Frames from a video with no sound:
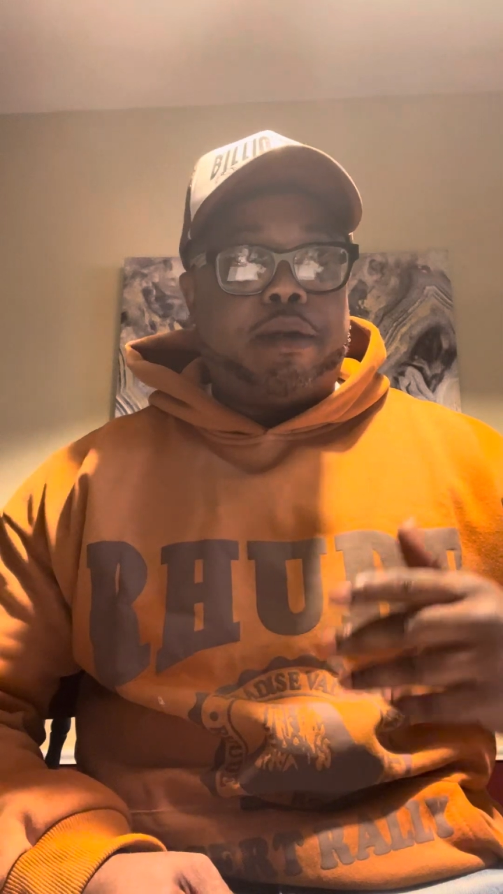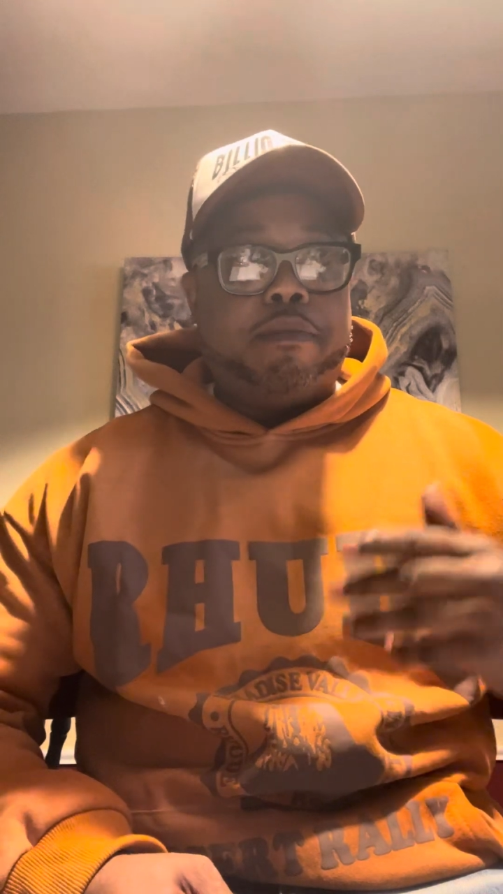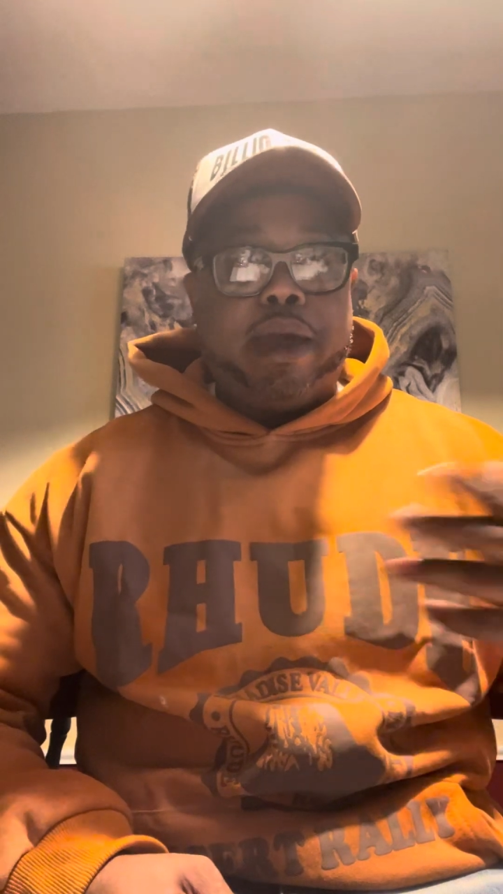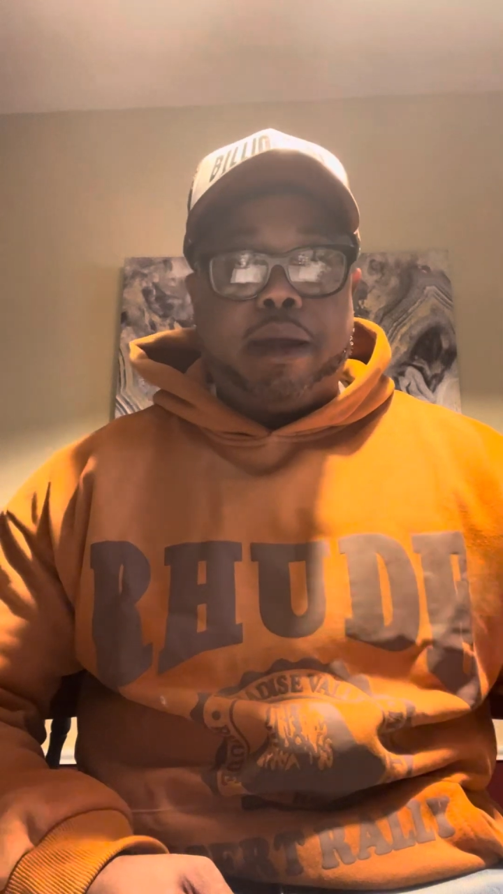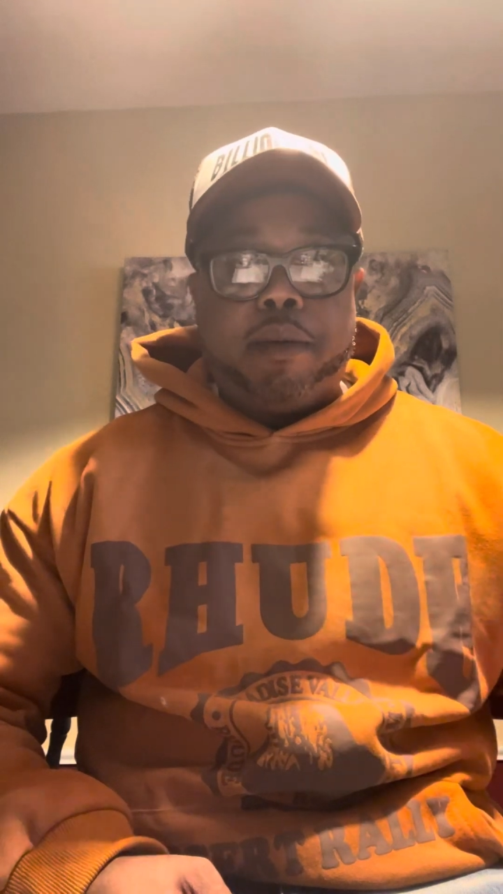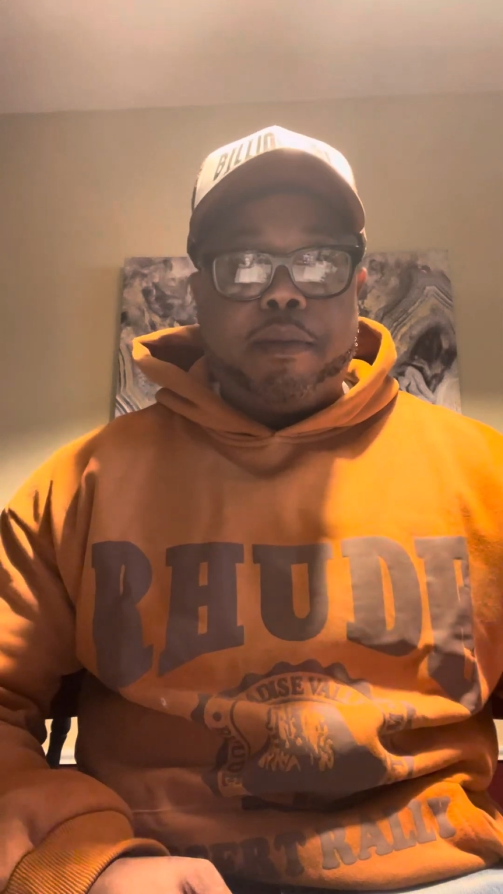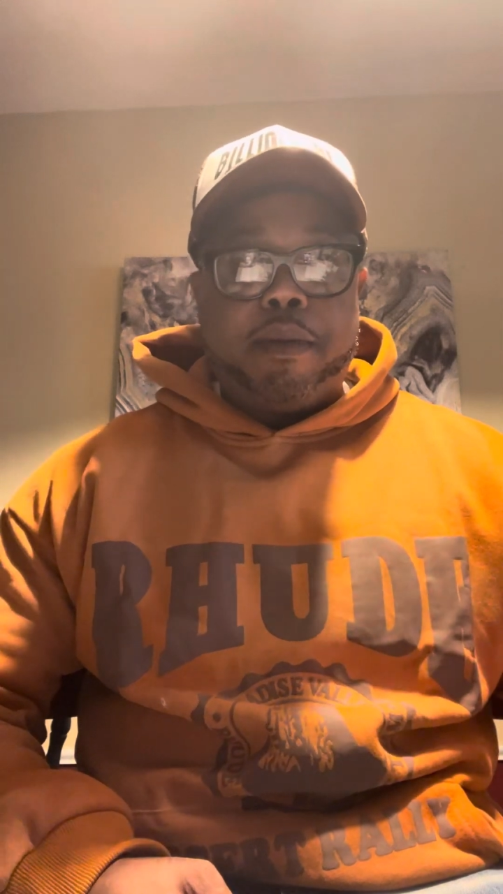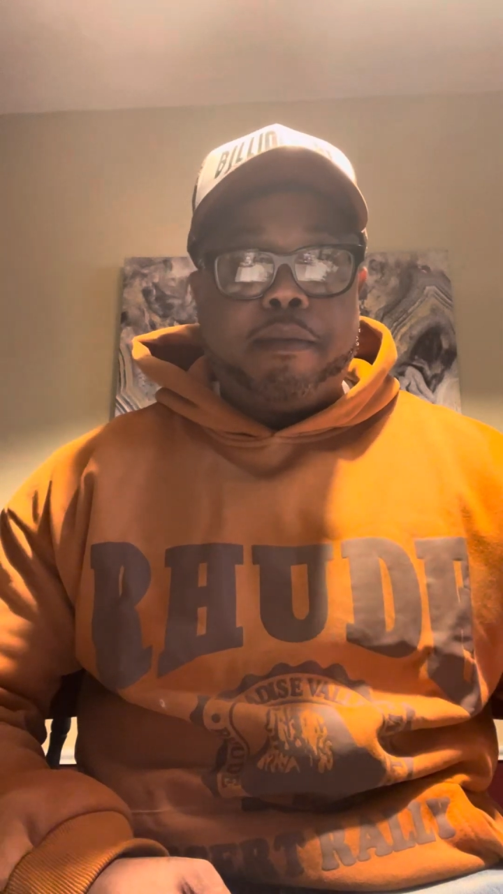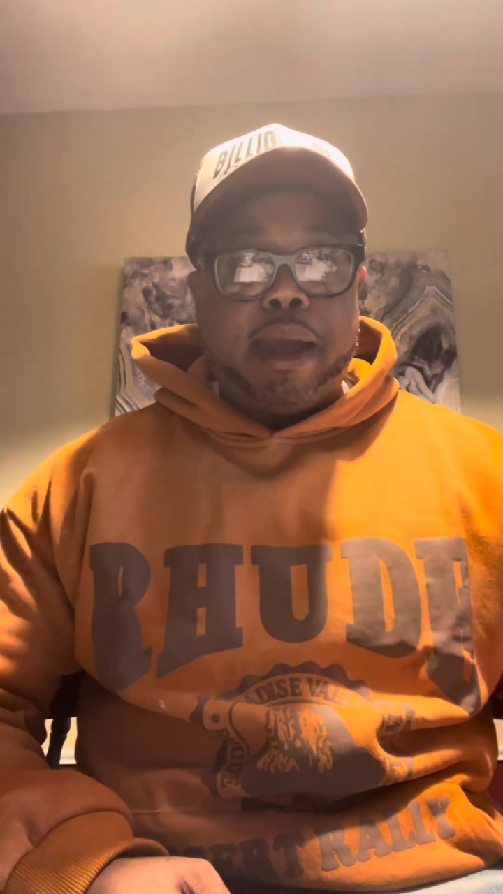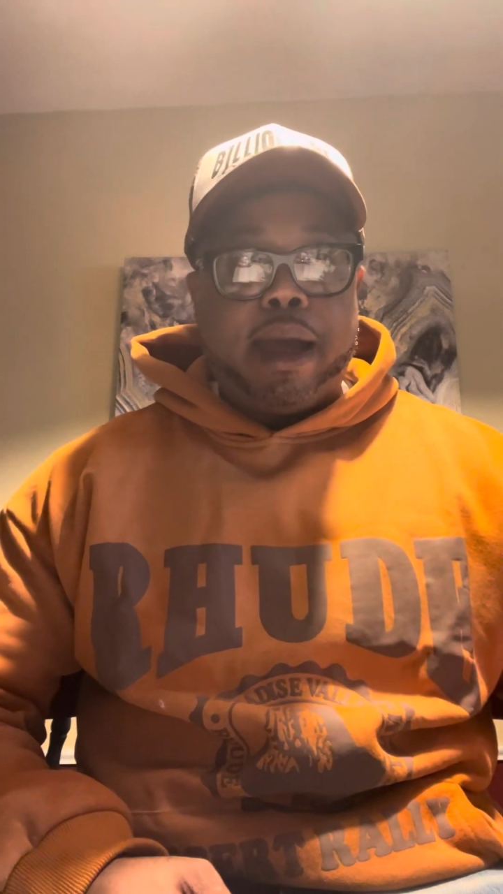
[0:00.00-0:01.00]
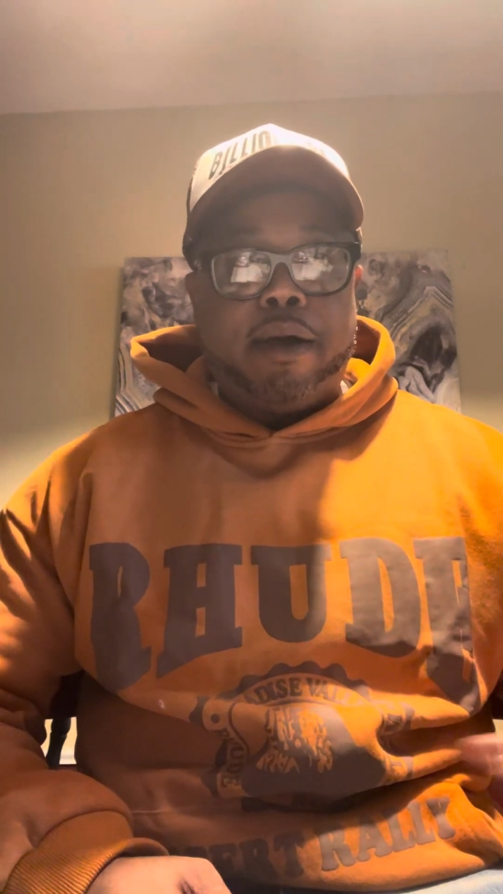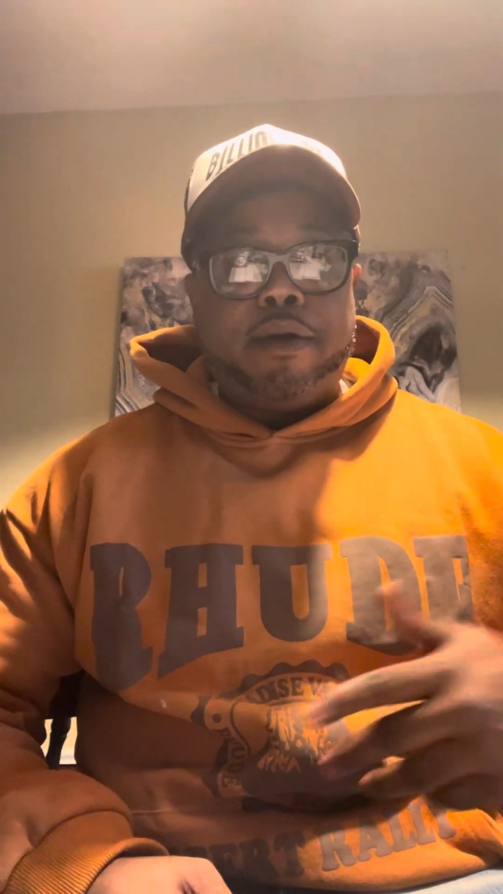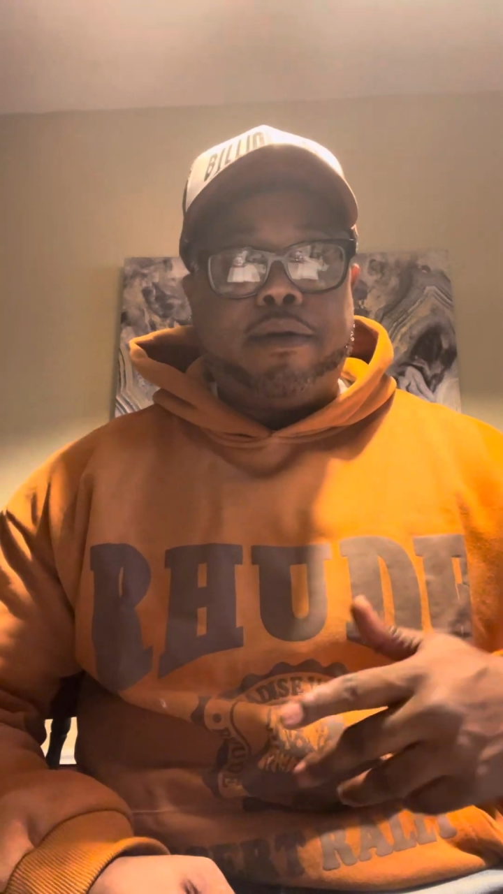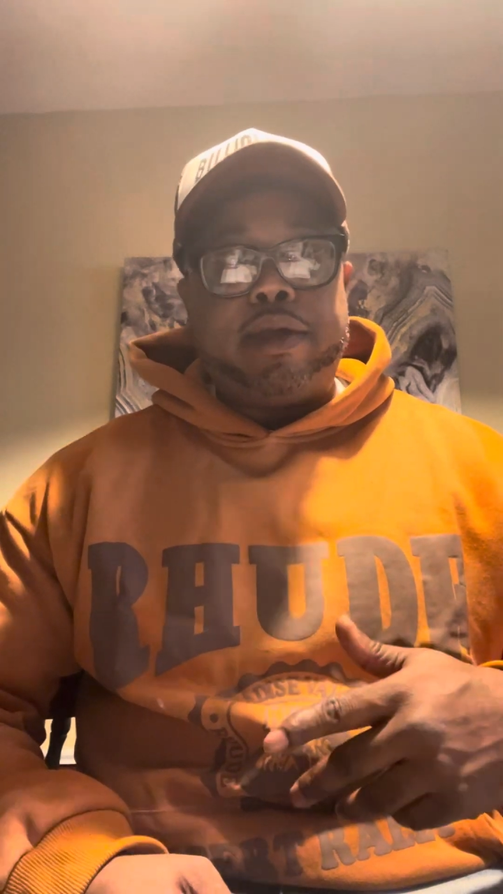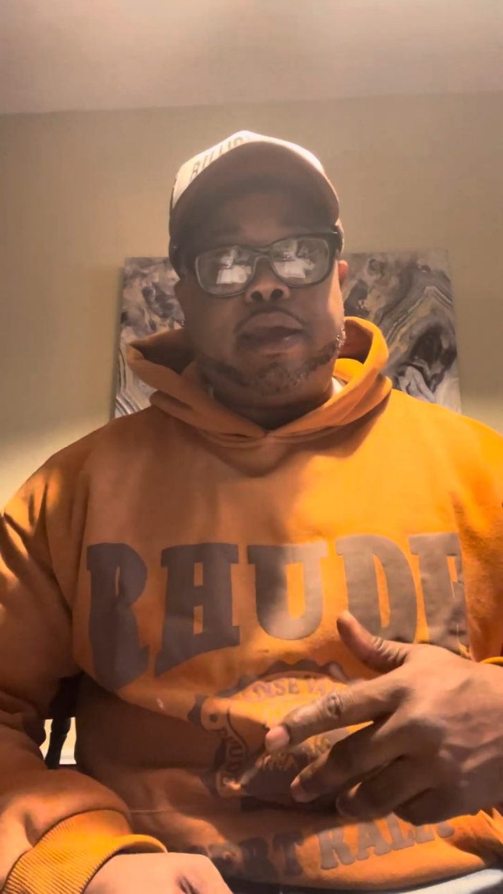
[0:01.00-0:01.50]
minimum
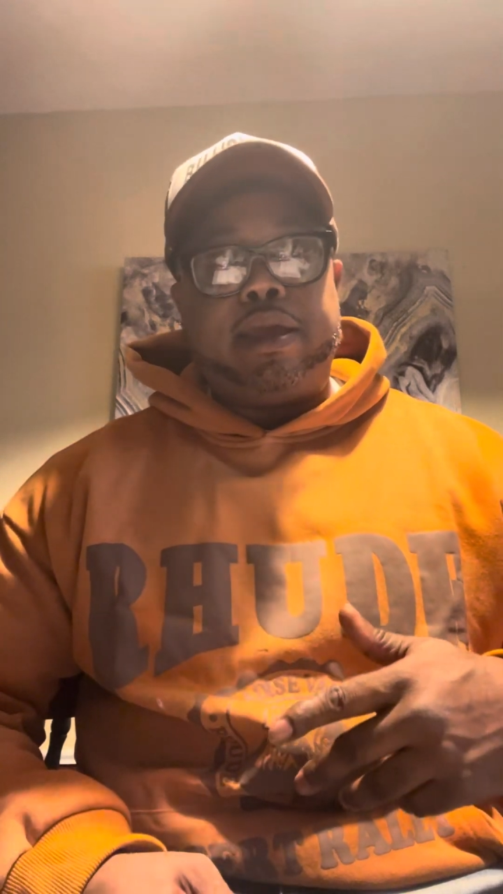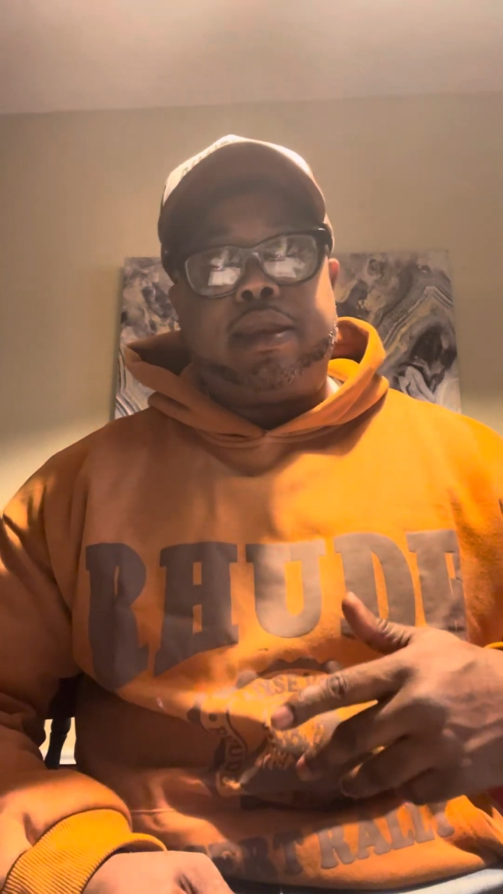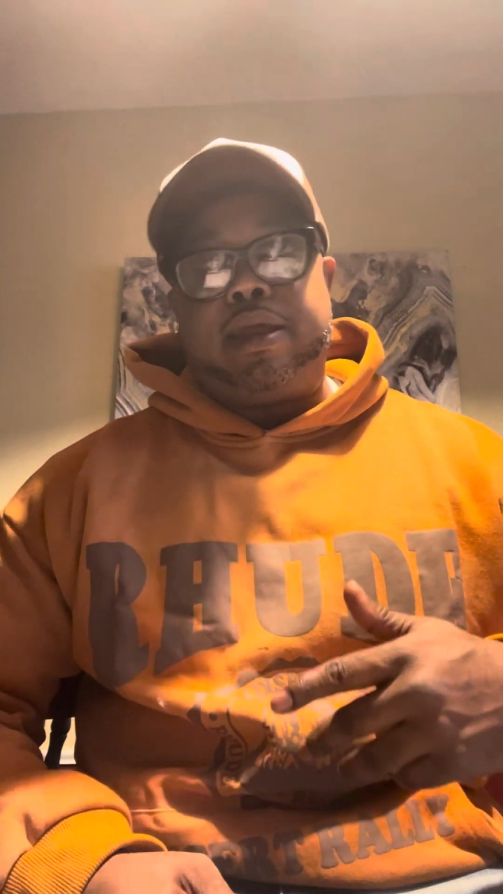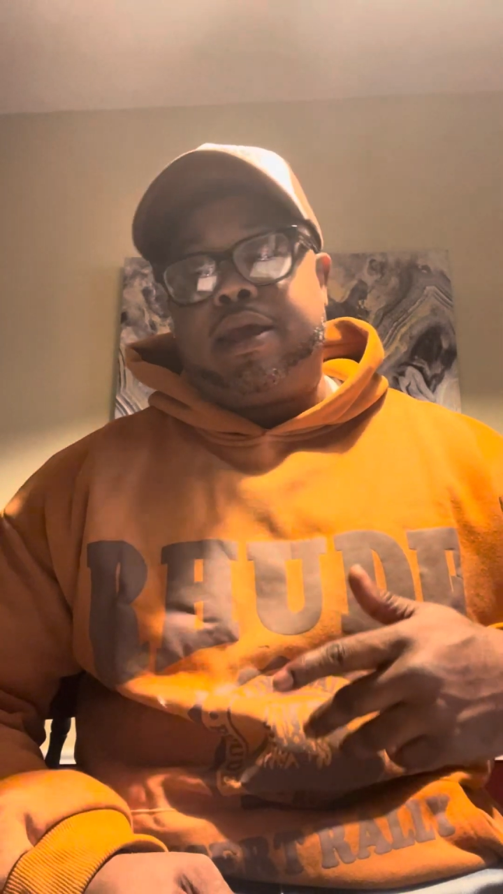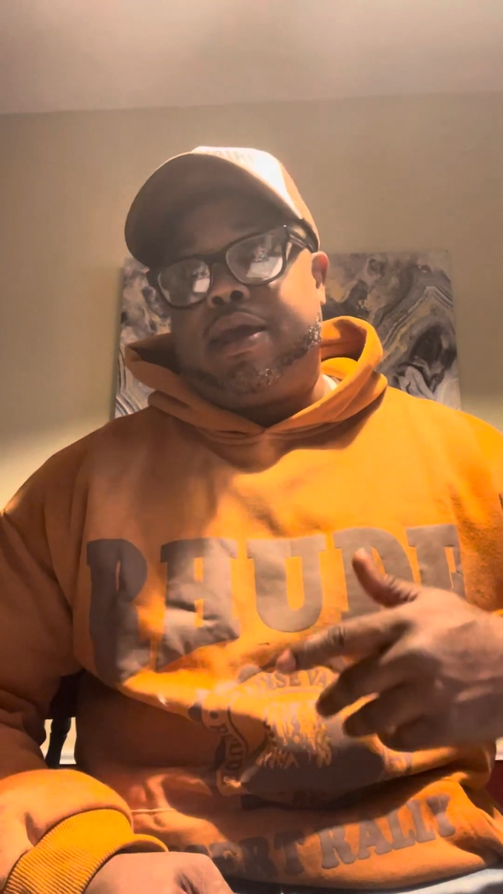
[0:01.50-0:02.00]
amount, and